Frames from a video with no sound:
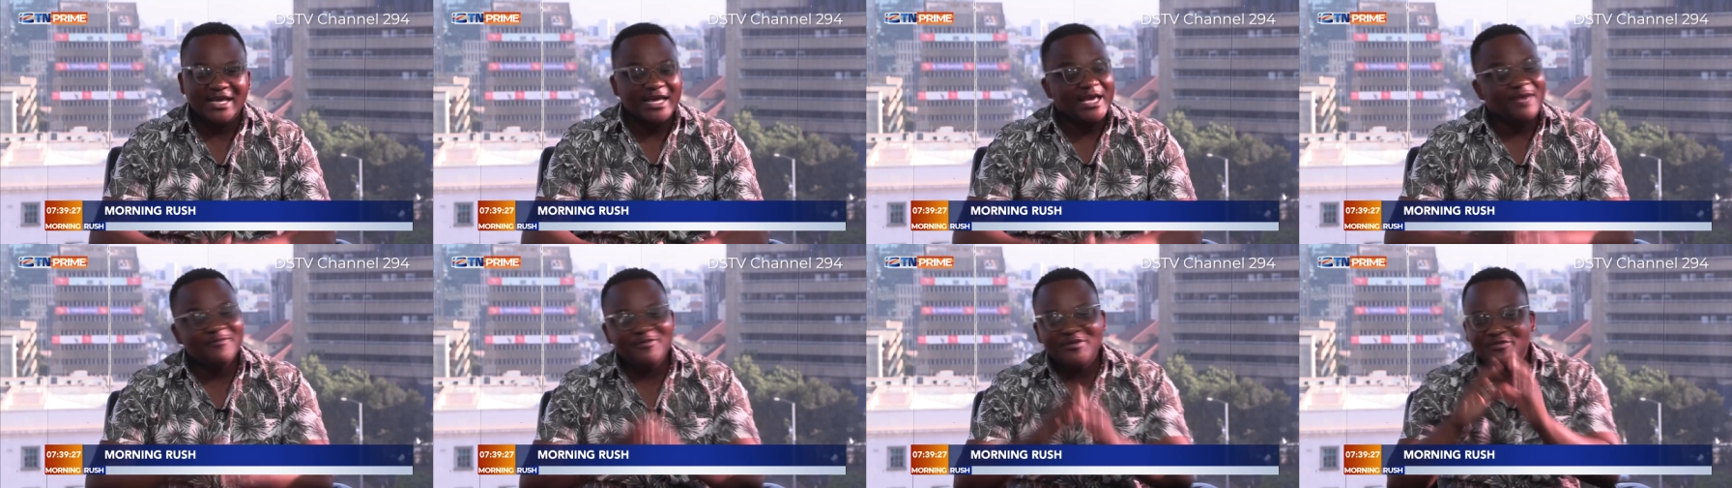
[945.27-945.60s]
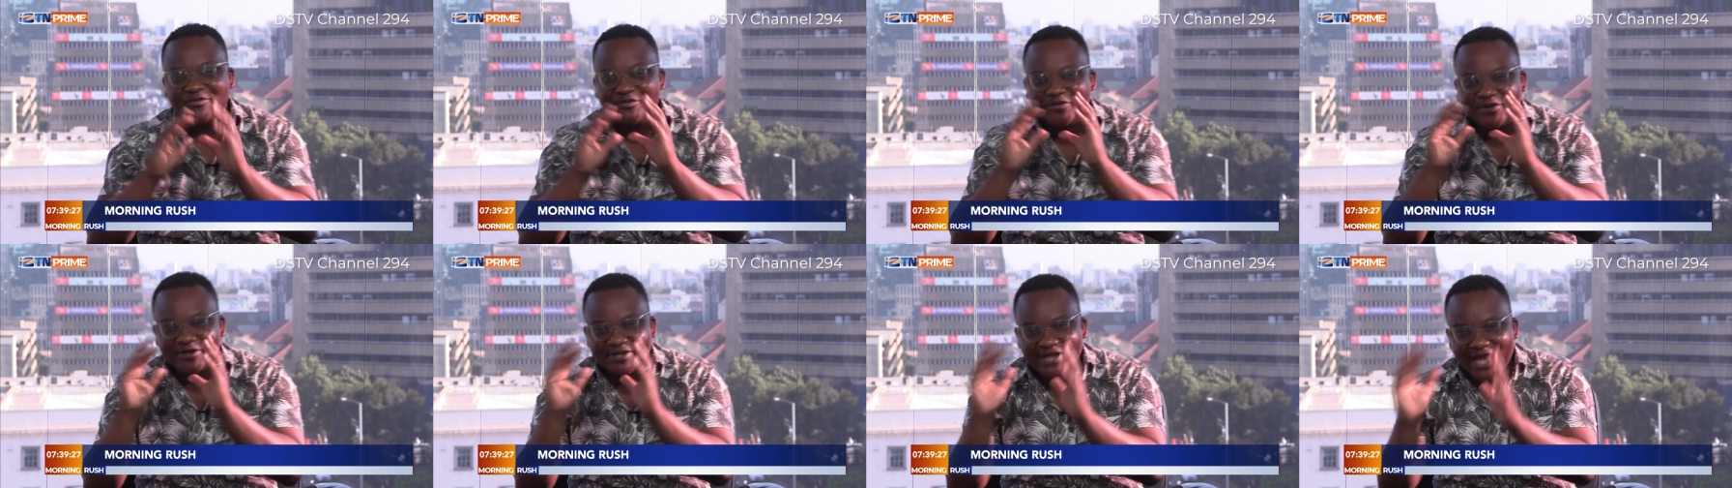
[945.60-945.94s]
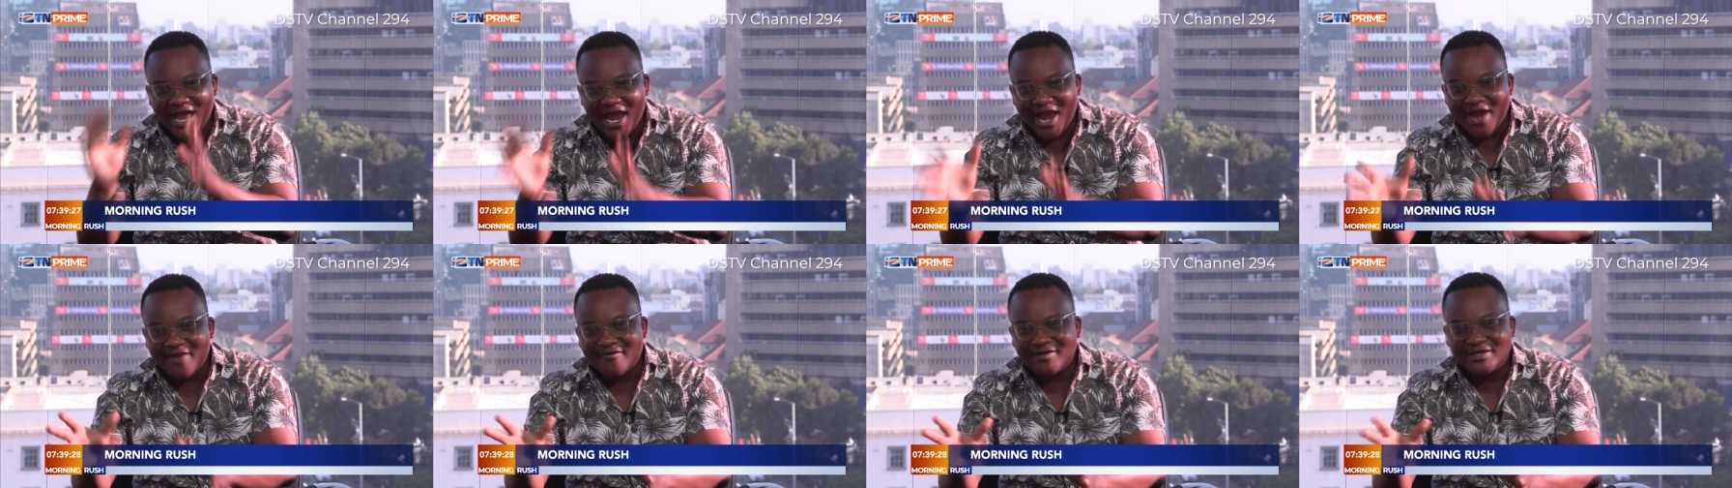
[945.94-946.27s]
Even if you've got
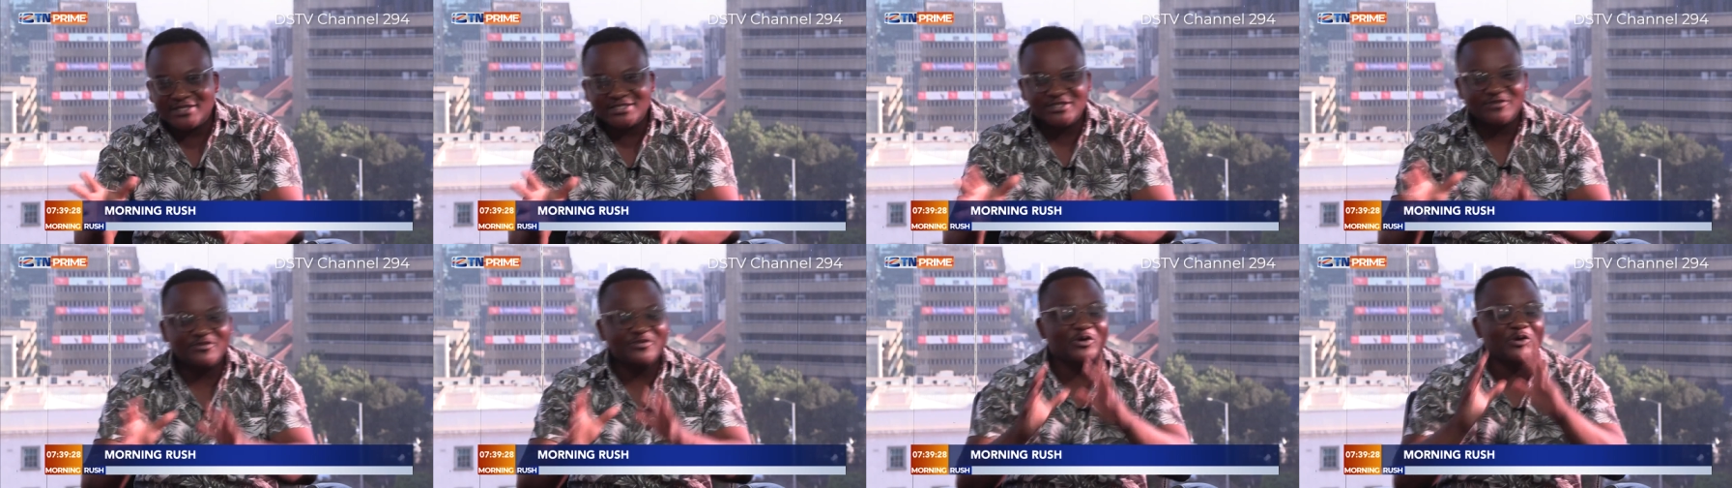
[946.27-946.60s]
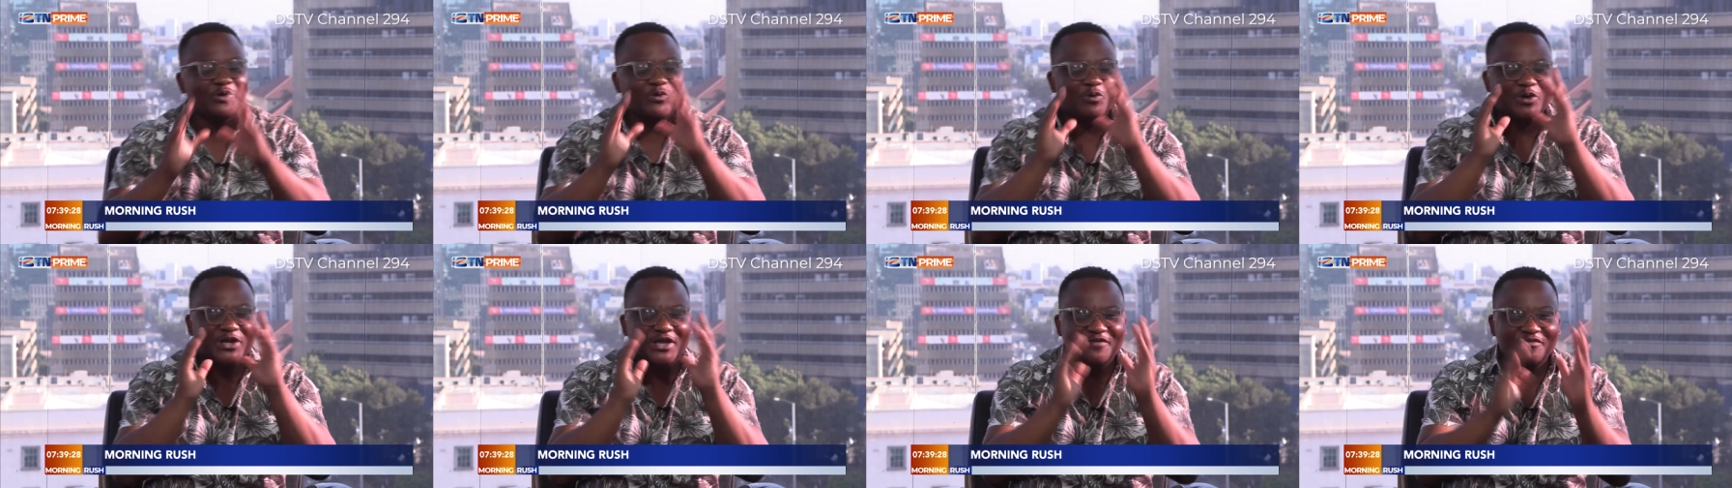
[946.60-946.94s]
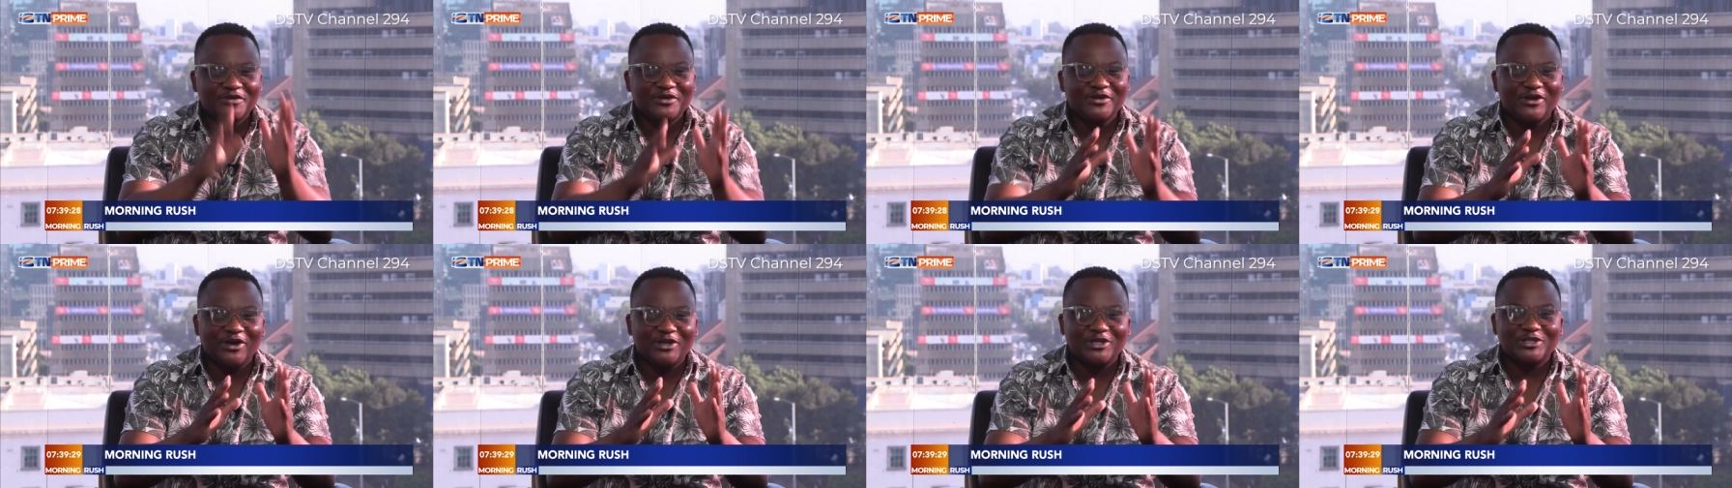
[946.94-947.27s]
errands, if you've got whatever
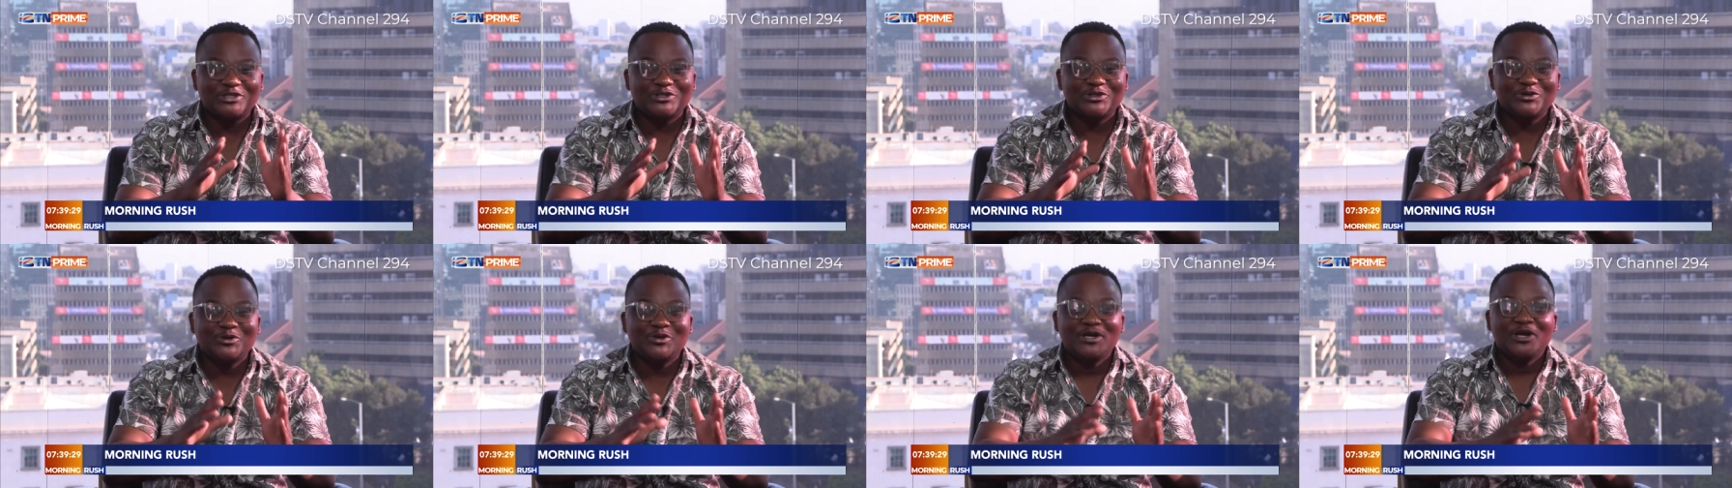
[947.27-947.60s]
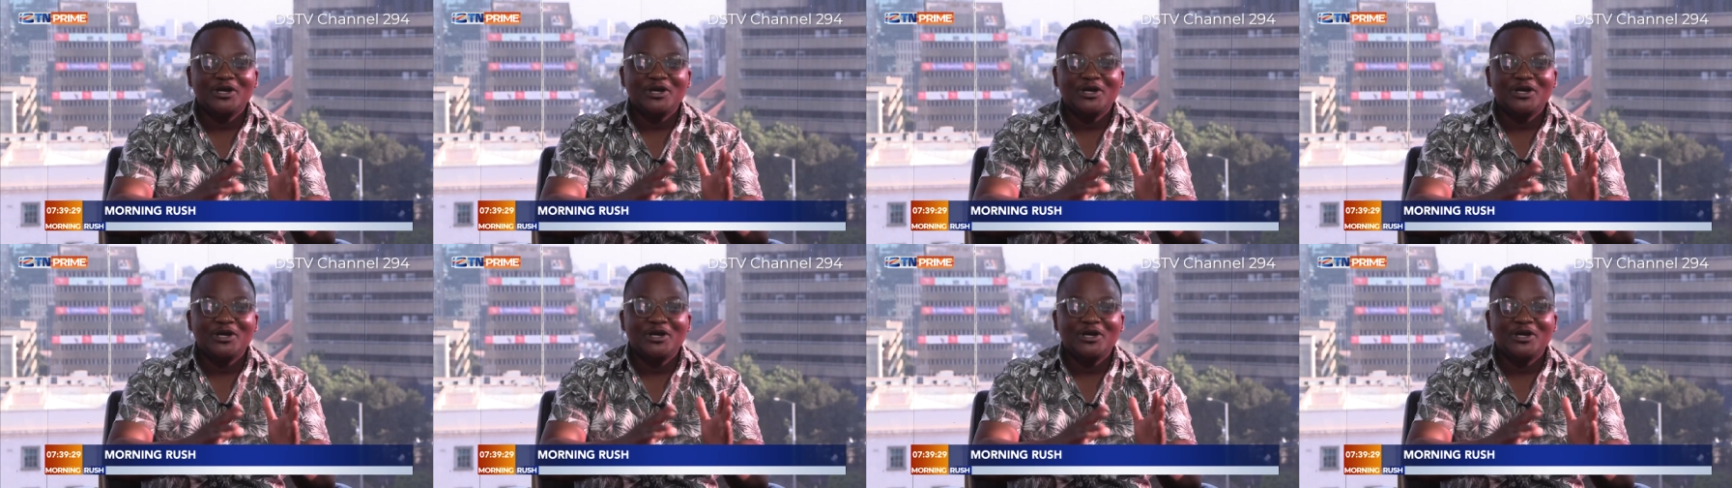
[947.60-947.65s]
you got to do,